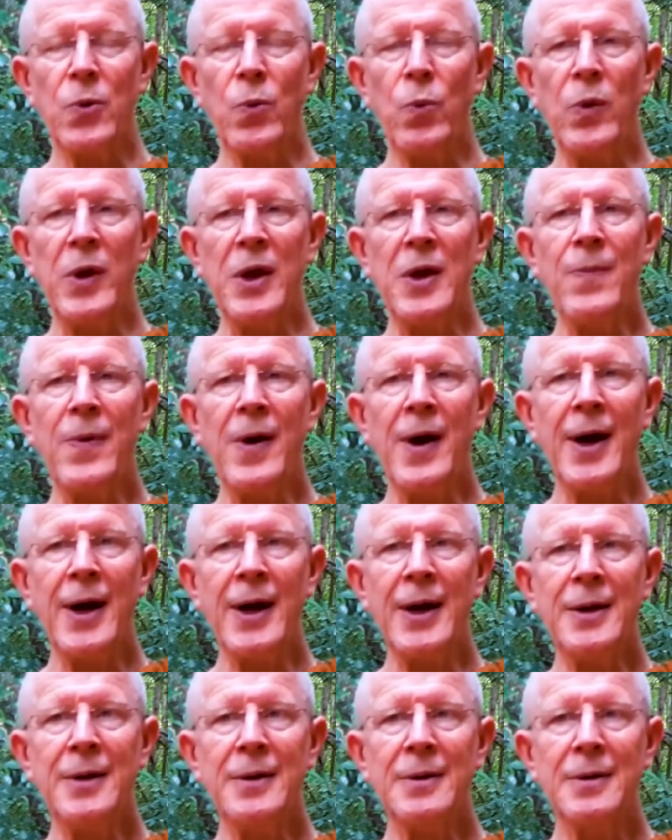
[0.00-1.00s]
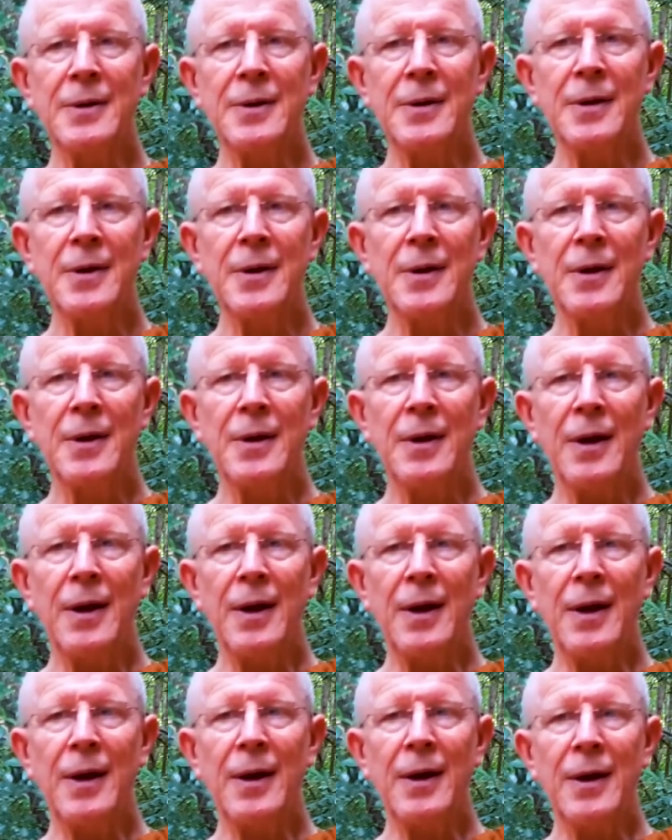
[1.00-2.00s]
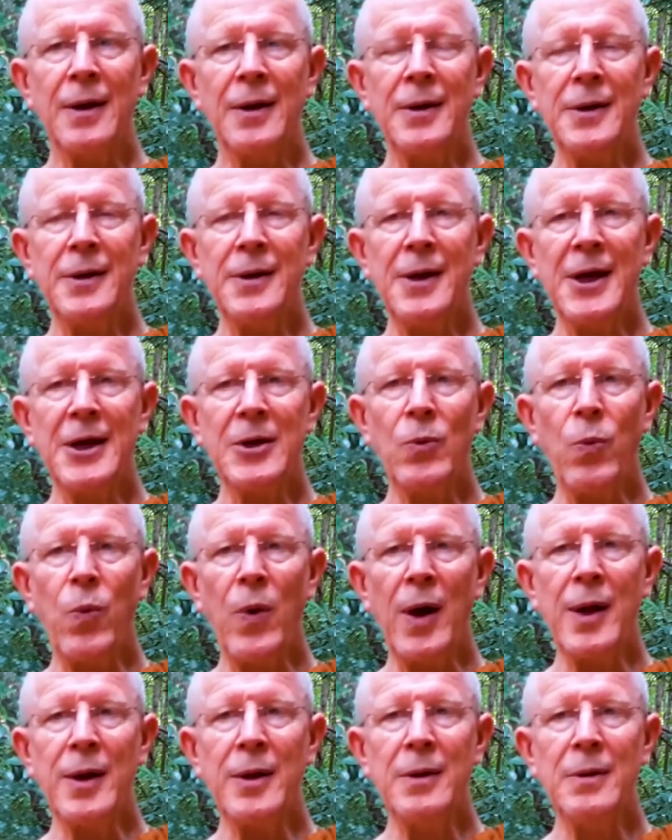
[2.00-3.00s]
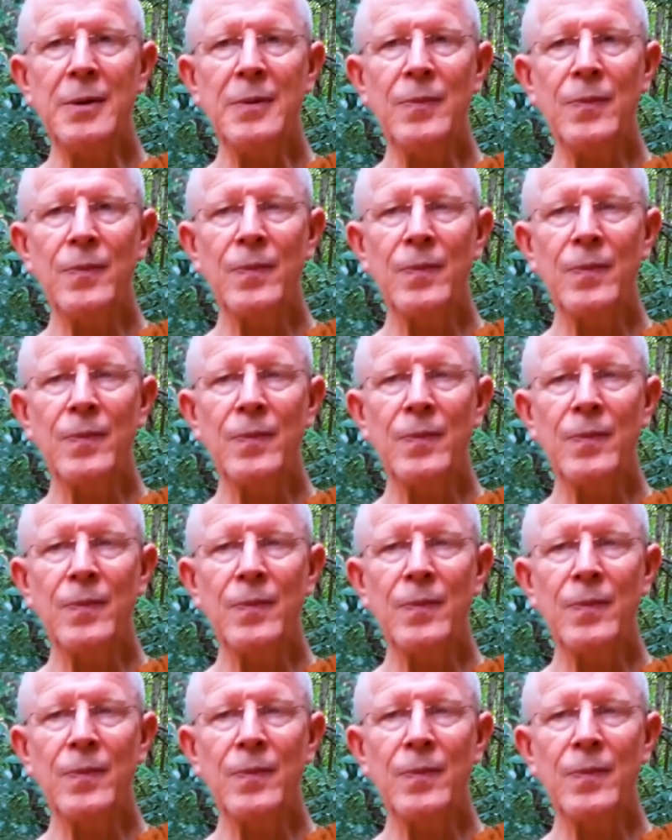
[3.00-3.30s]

whereby he had one